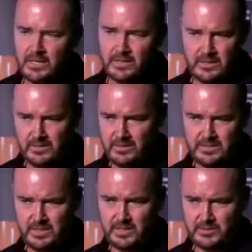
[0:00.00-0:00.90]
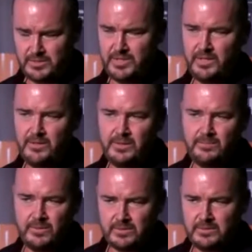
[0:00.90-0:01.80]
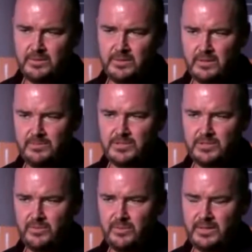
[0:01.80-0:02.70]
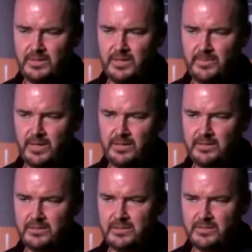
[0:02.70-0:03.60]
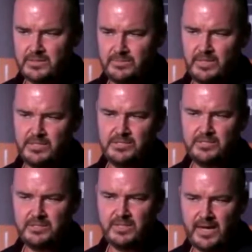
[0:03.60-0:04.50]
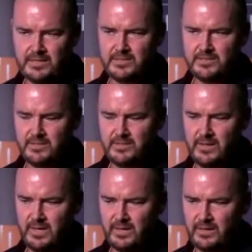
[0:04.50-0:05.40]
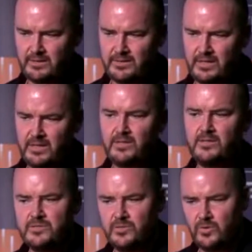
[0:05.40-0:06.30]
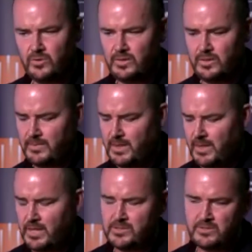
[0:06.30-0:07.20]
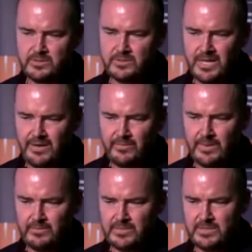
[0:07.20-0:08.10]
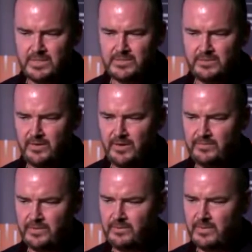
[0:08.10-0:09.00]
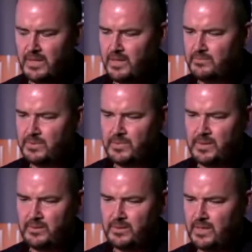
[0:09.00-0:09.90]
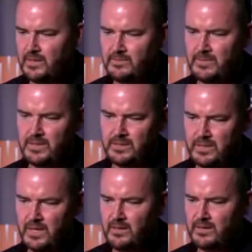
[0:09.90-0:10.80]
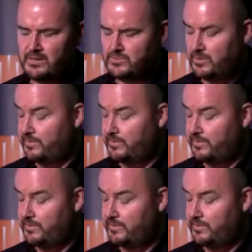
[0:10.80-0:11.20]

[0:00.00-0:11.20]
That this is not just theory, but the Commission are willing to get behind this, and there's a patient access to their healthcare data consortium. So there's 11 member states involved in preparing that at the minute, and Ireland is one of